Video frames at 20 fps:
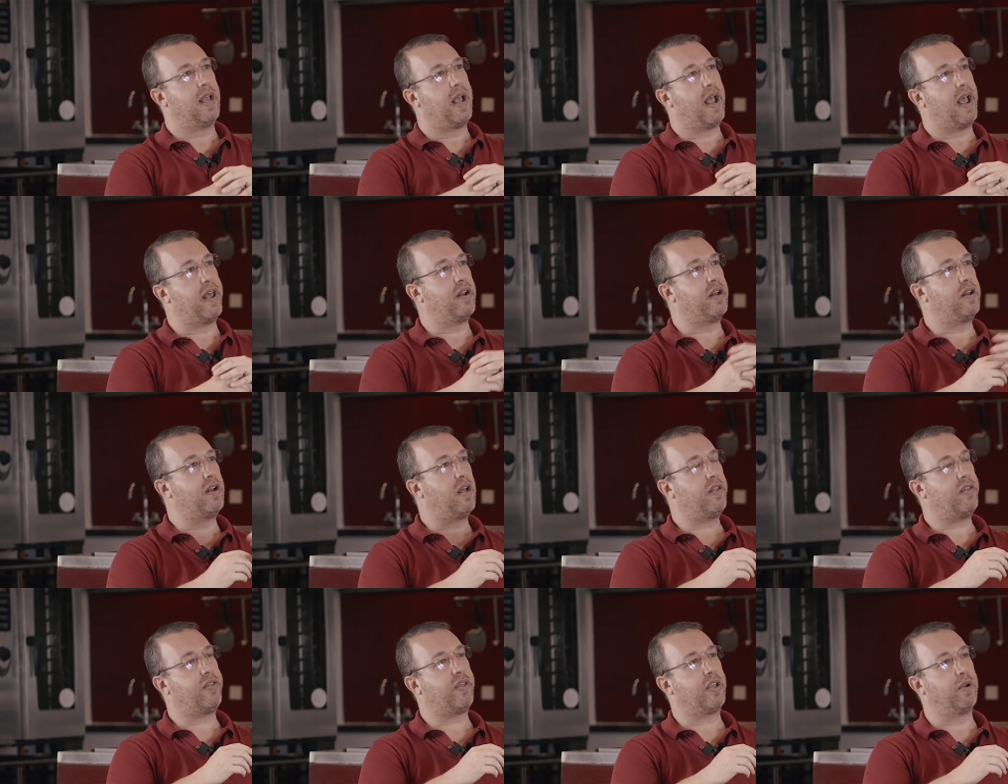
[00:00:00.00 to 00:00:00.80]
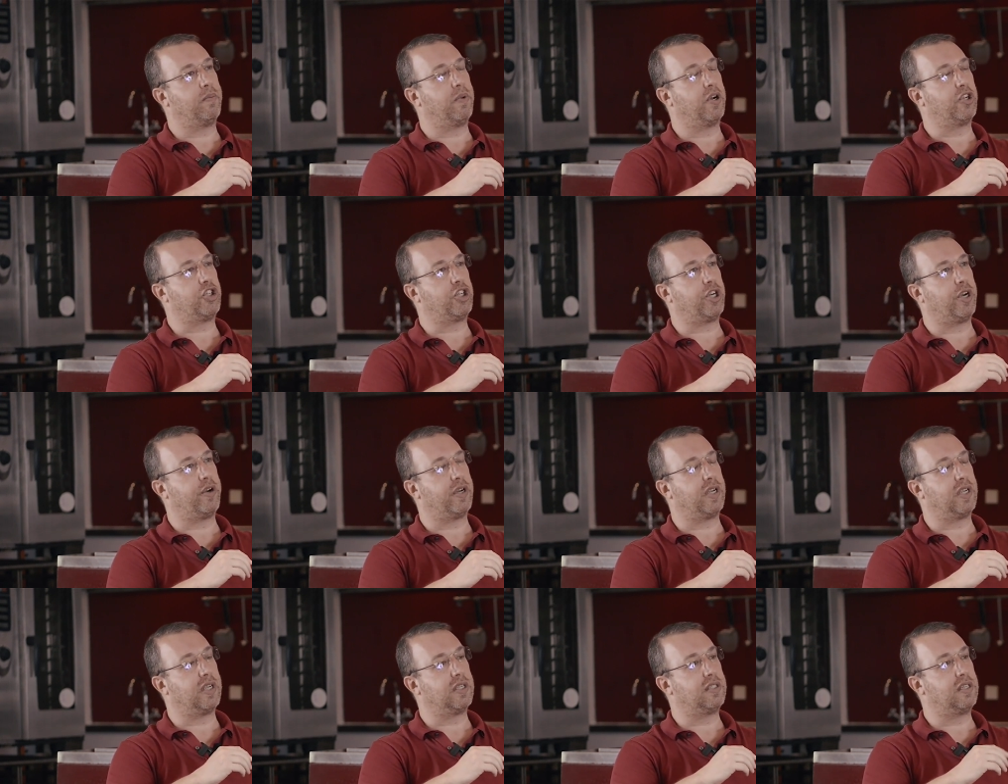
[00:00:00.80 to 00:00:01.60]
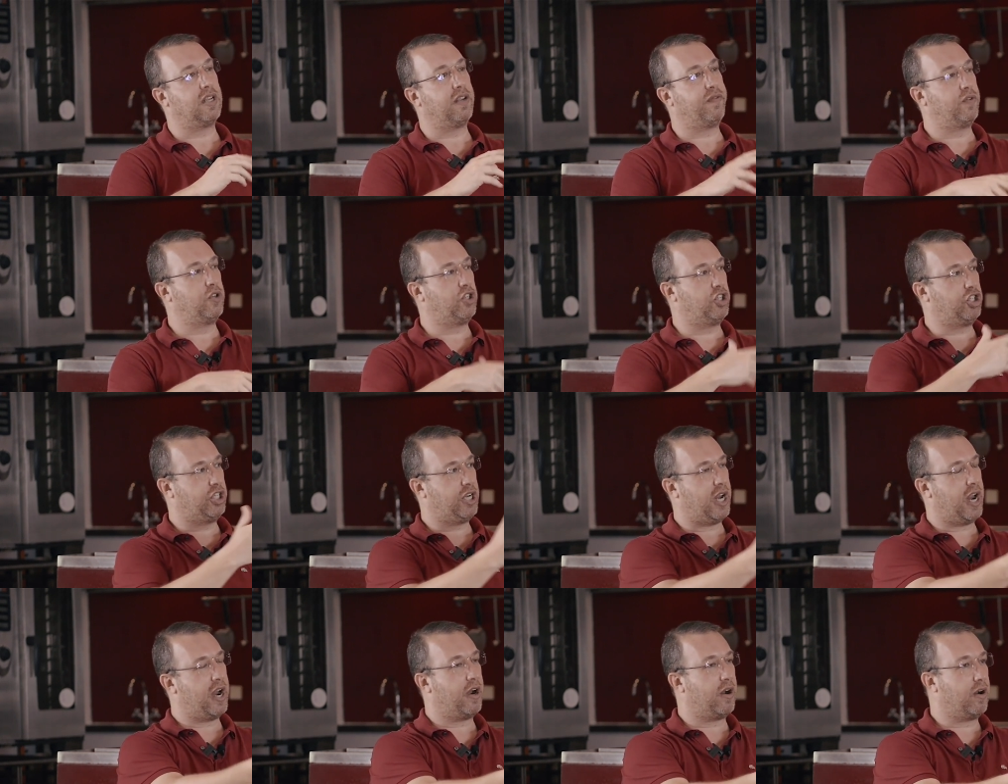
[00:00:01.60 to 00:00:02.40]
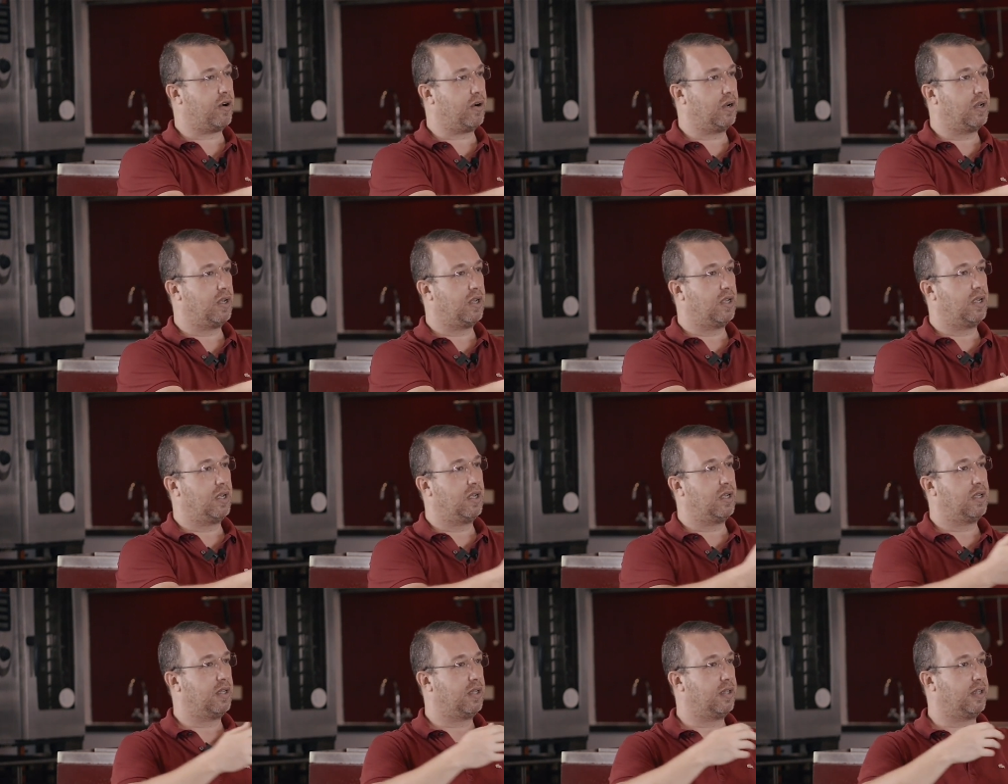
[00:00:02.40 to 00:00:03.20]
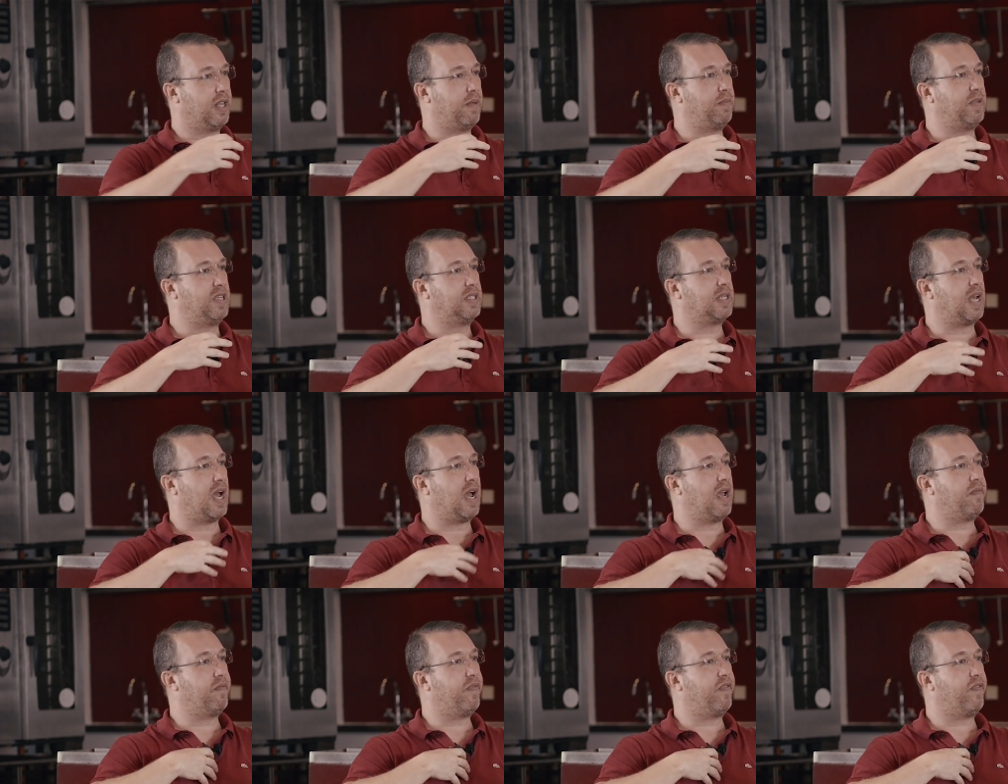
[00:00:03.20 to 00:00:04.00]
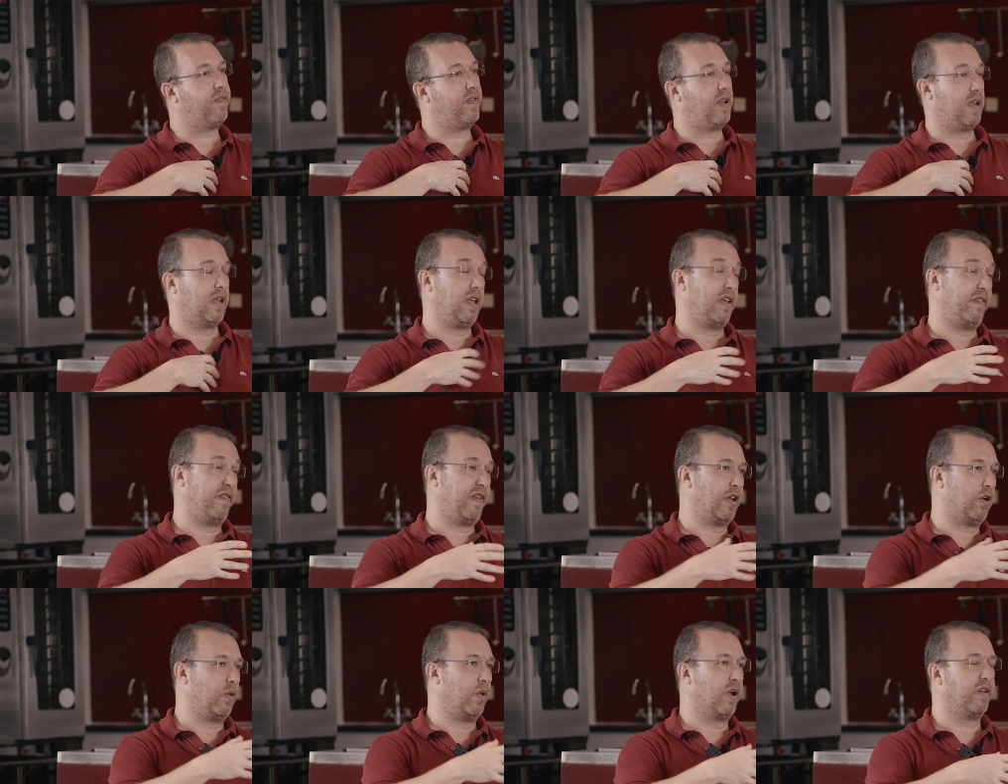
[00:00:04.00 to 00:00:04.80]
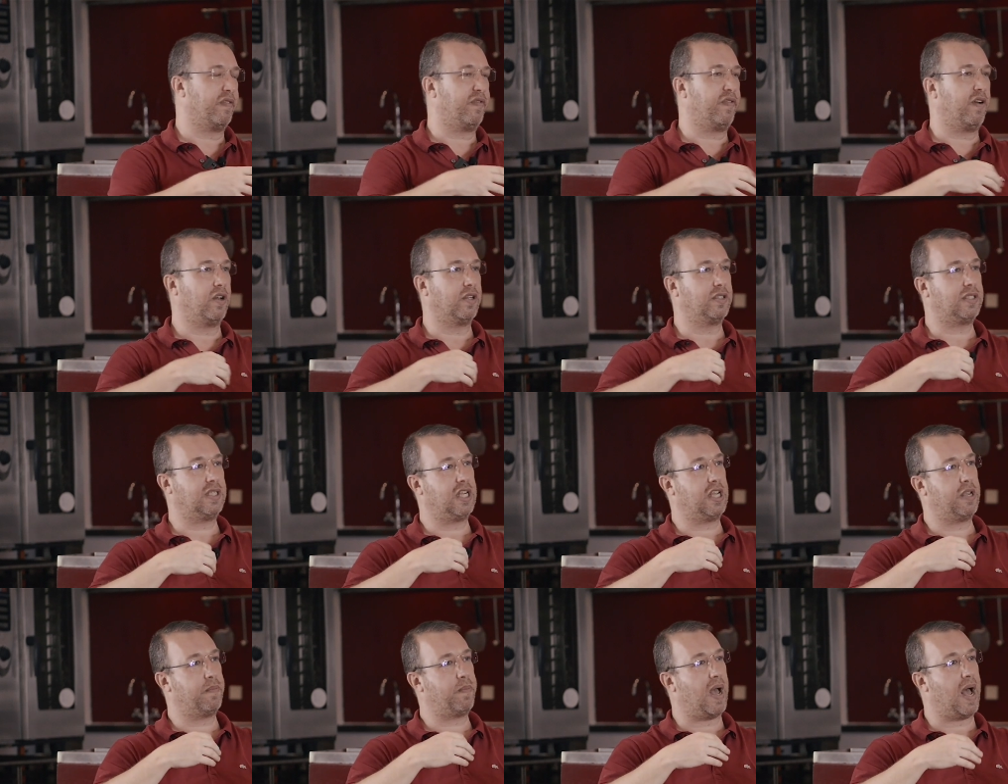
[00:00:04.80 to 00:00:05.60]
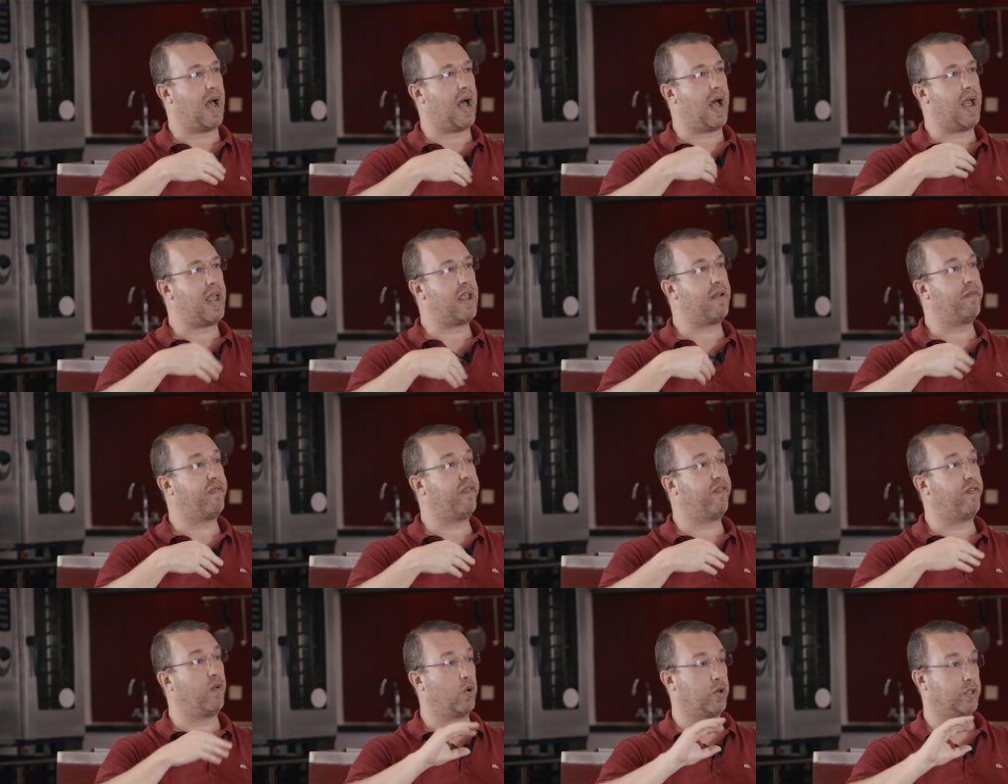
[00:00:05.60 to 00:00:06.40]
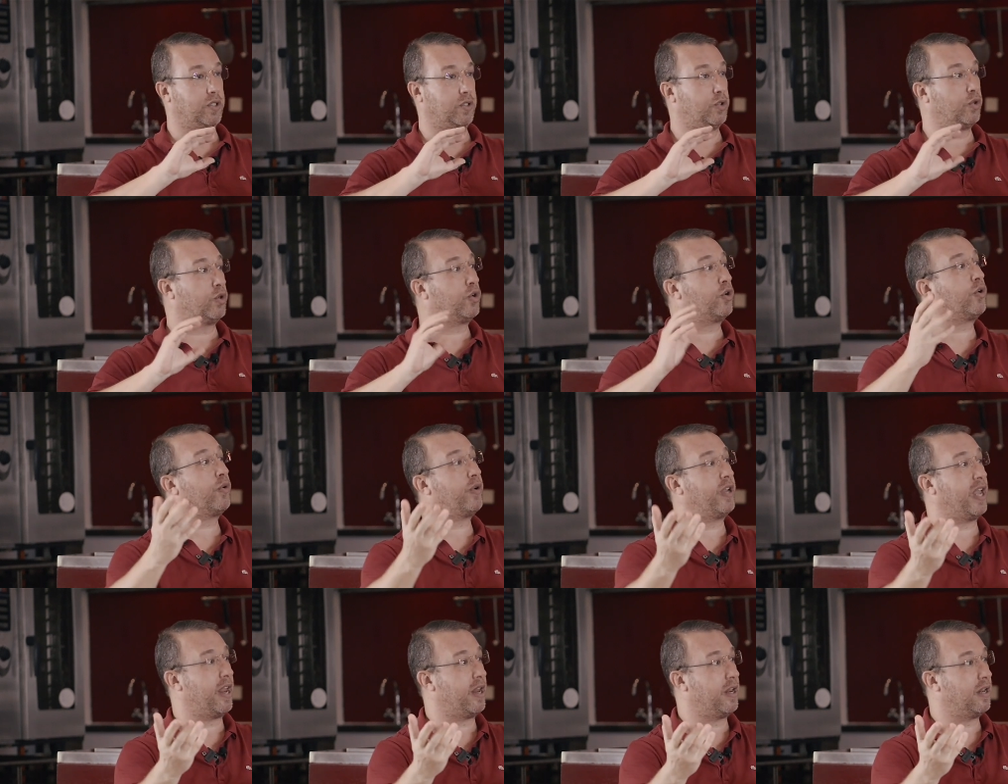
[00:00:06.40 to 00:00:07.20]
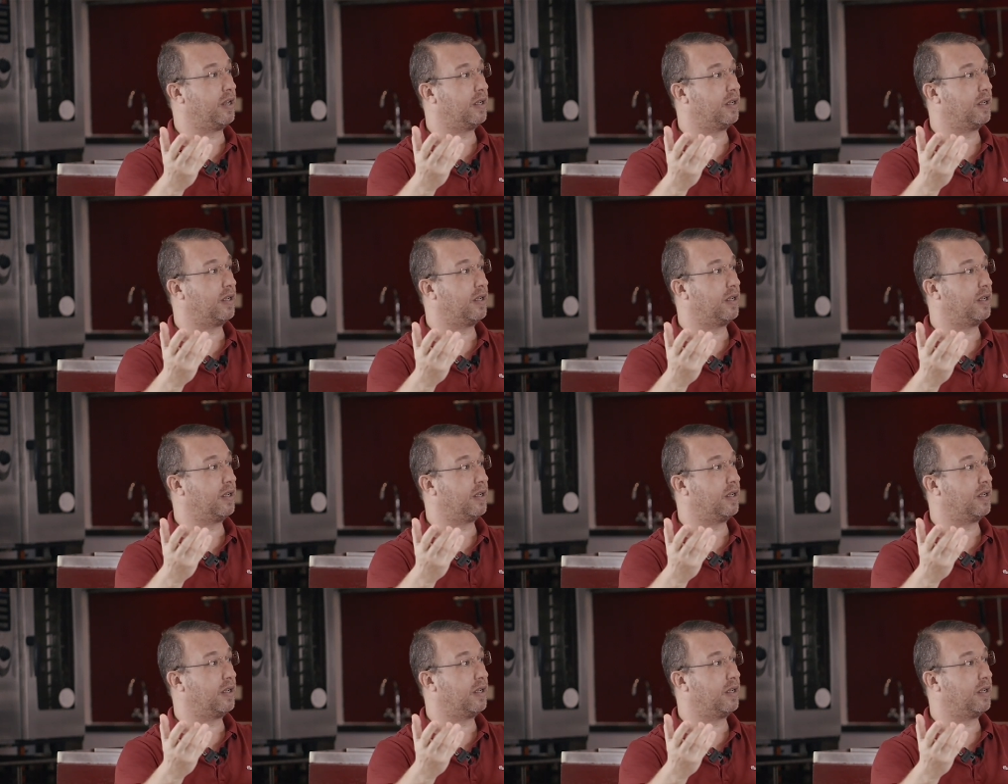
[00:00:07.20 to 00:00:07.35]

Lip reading: And another thing about sharing is if you share, that means if I don't want to fall asleep, I am forced to create.